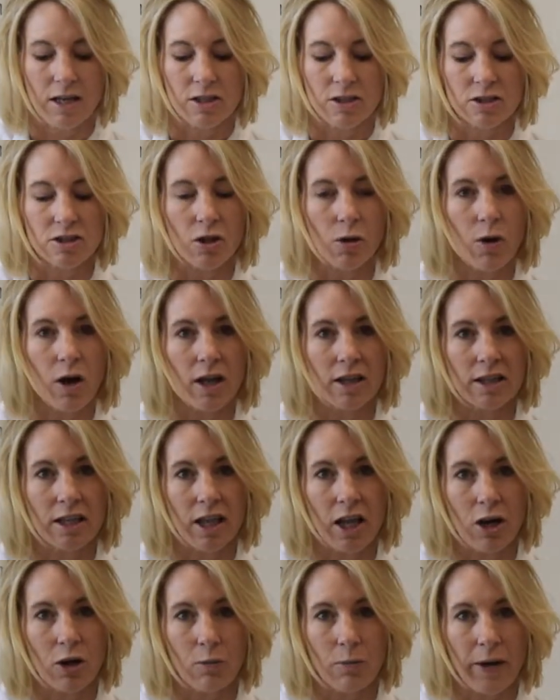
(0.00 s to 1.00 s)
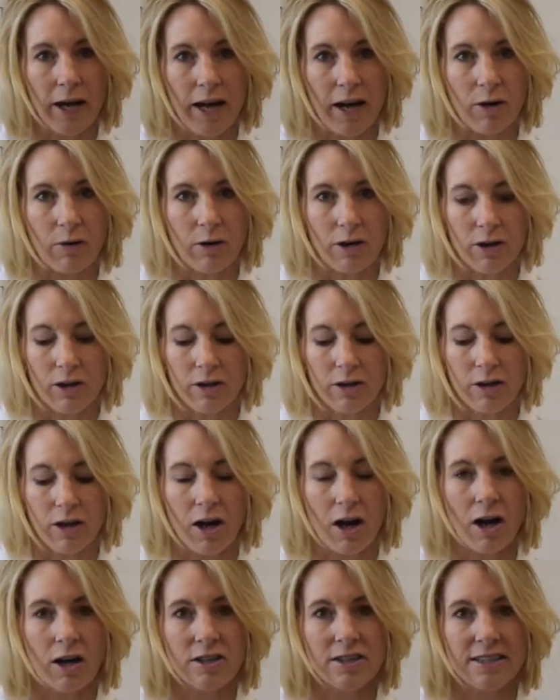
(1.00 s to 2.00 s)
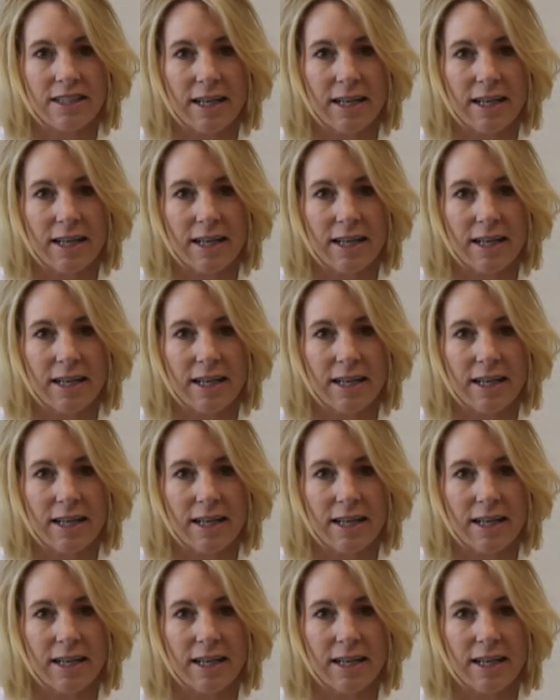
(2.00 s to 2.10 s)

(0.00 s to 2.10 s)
So on low power, our